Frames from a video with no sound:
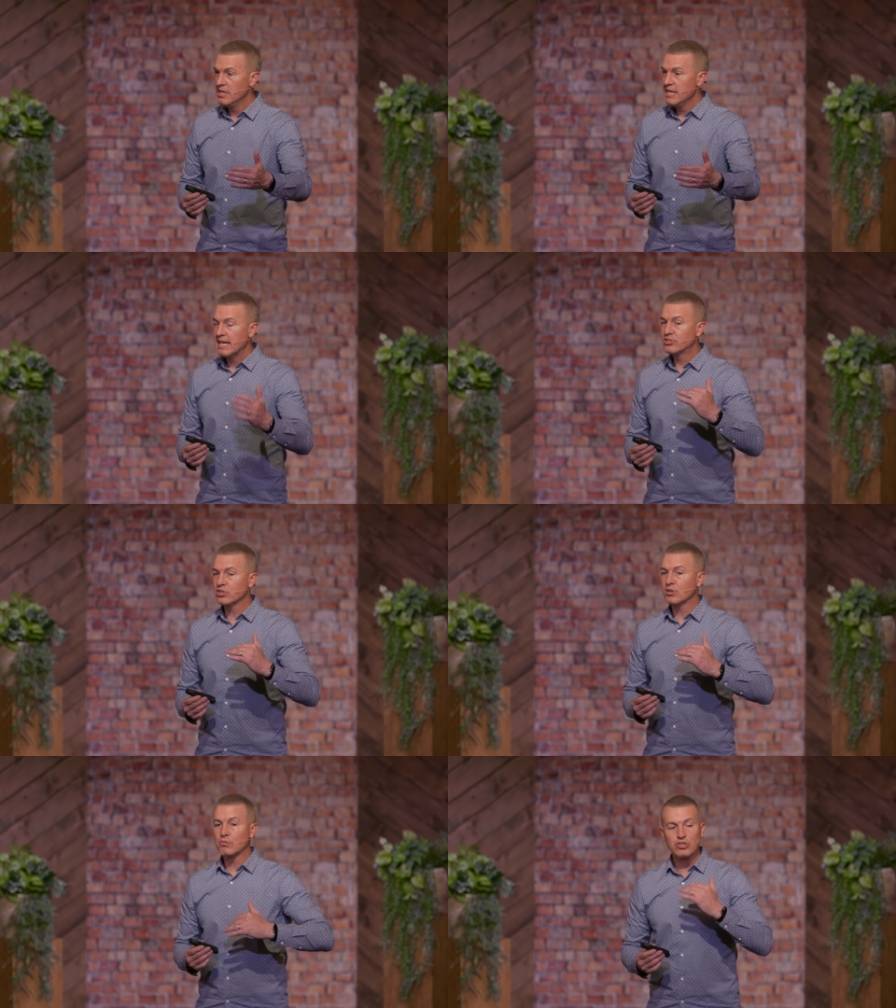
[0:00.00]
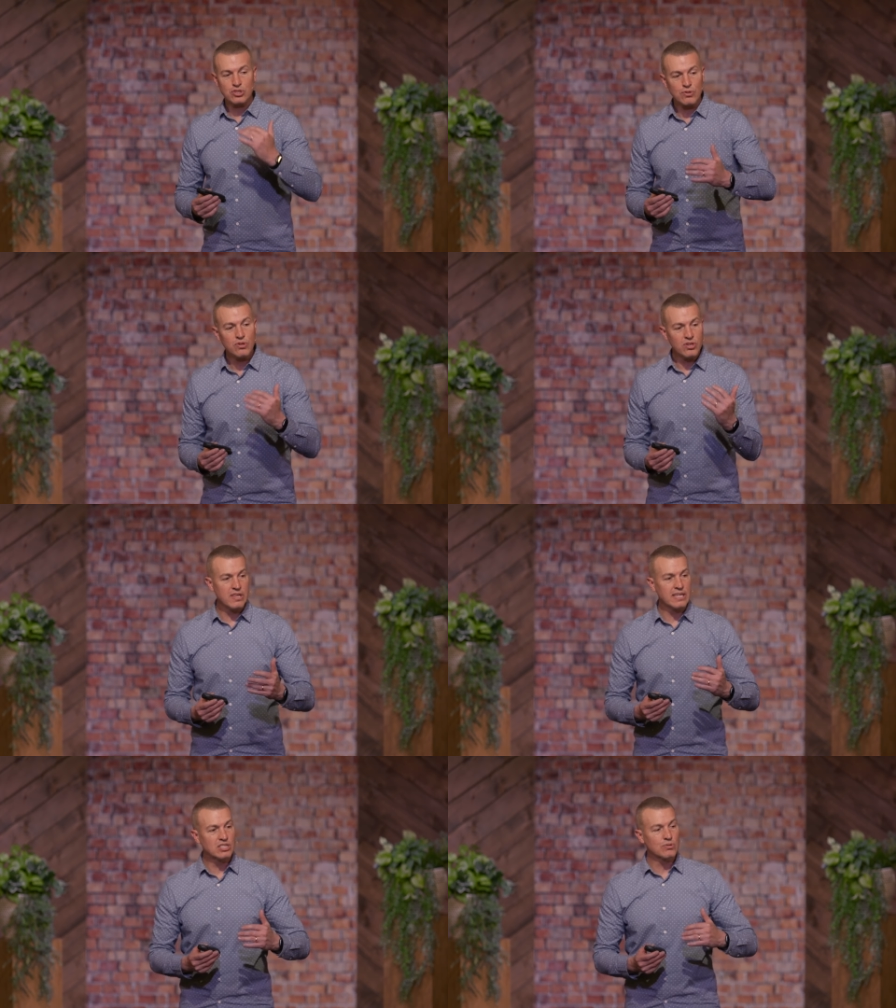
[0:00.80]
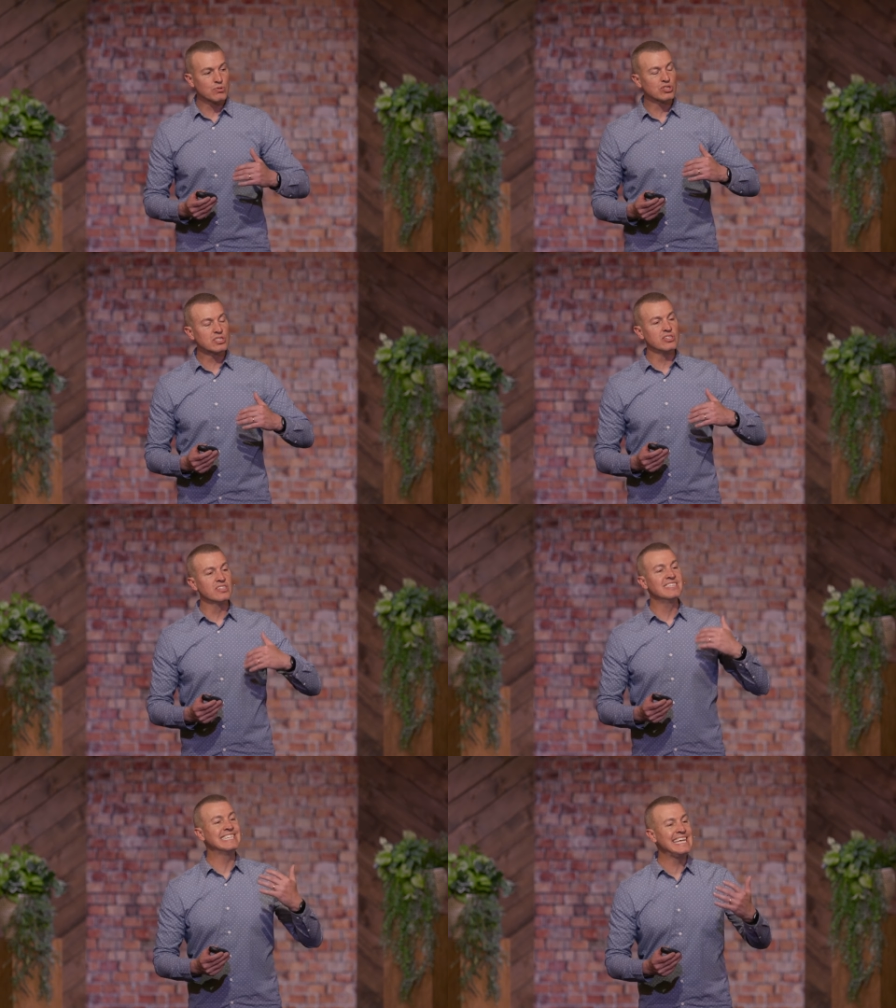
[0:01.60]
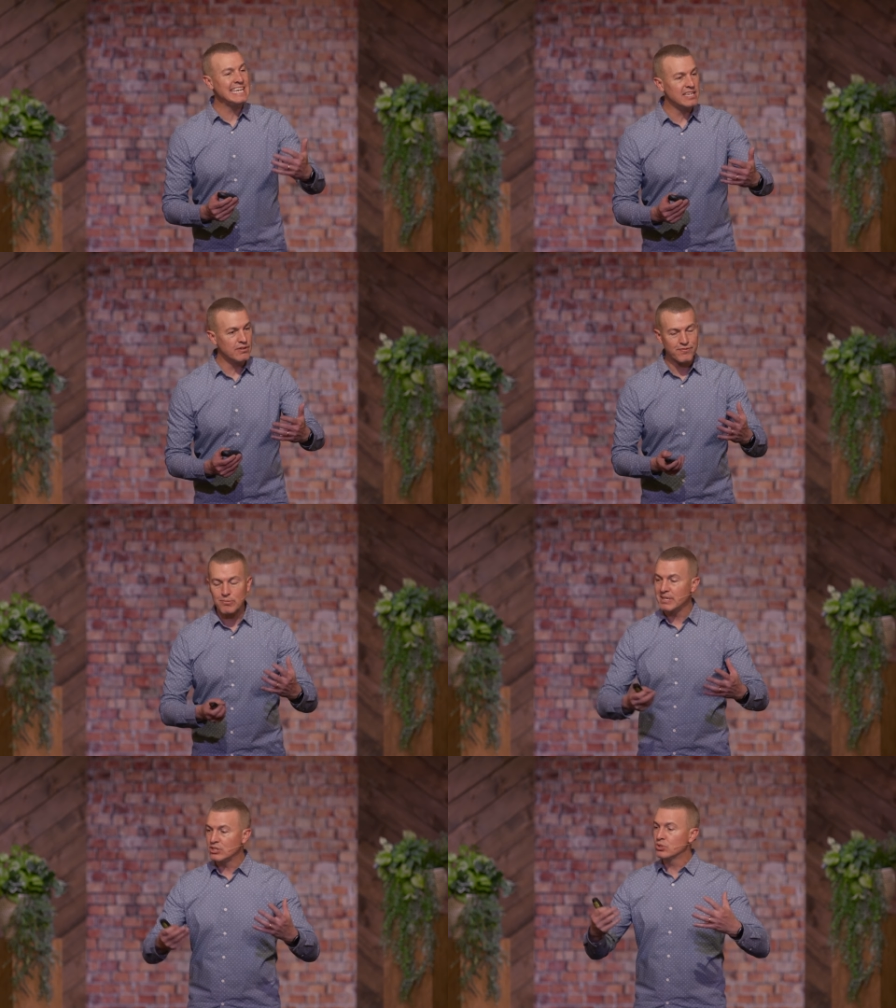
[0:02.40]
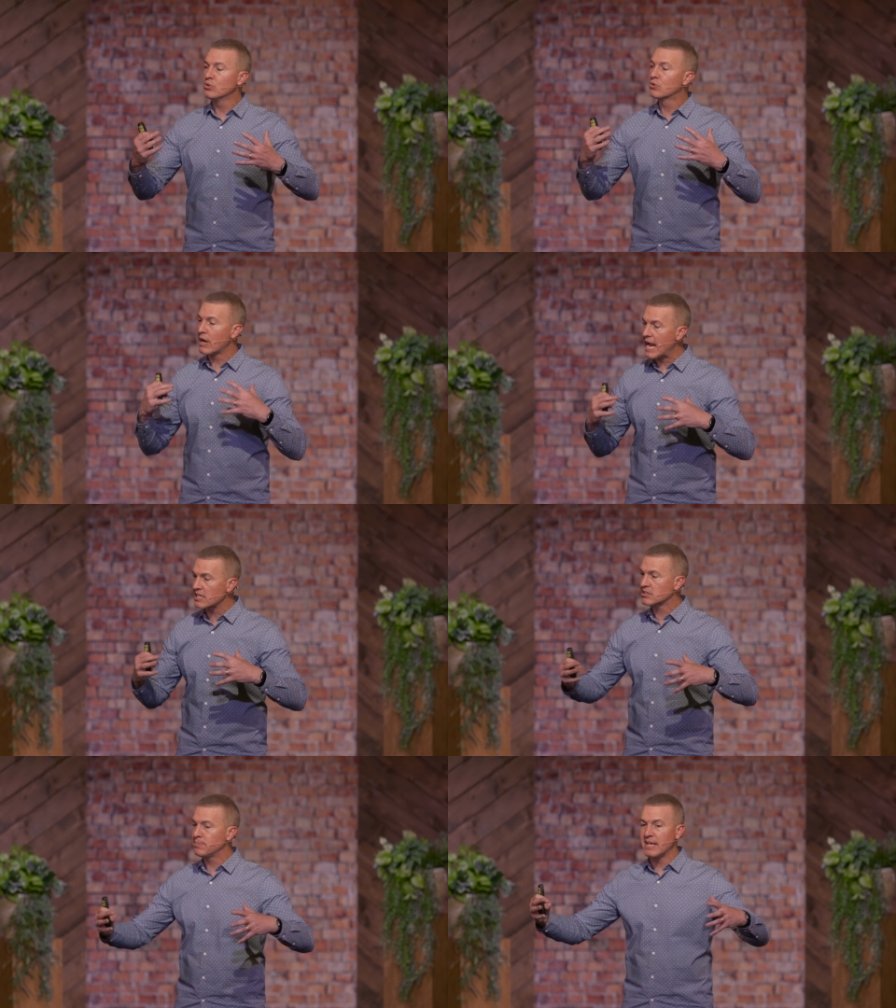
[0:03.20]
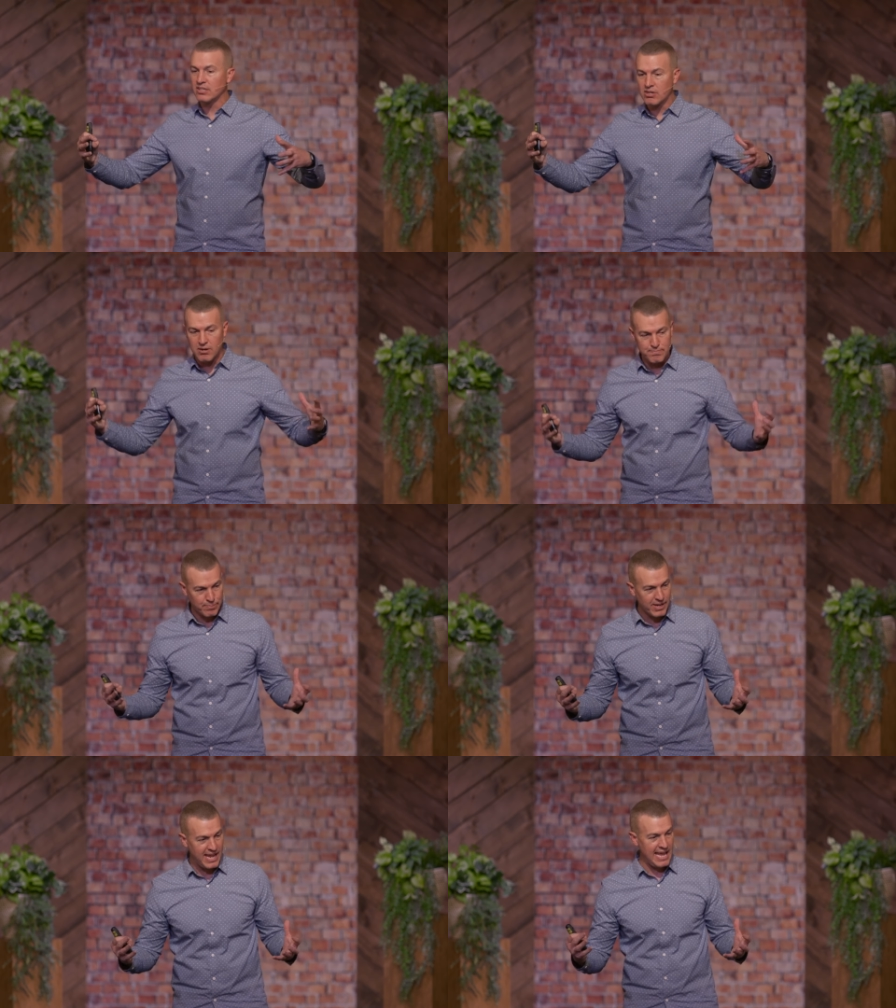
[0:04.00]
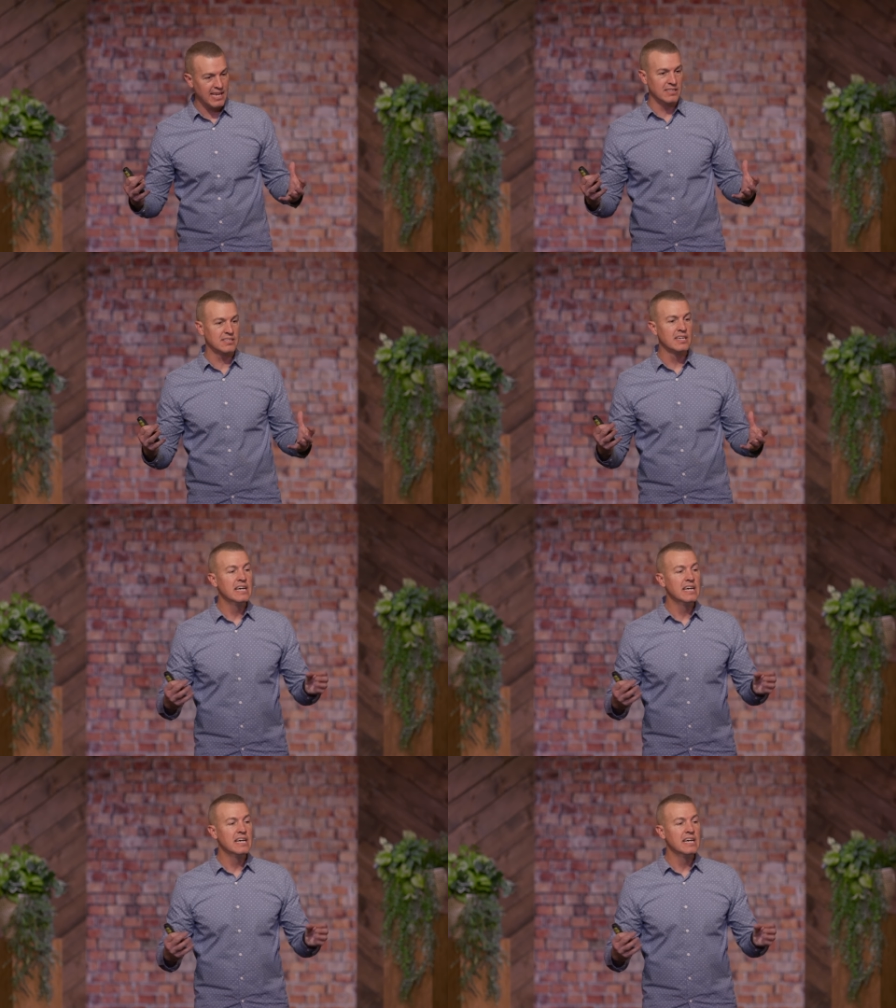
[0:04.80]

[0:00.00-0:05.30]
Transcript: And so there were certain things that were still needed for me to grasp and comprehend.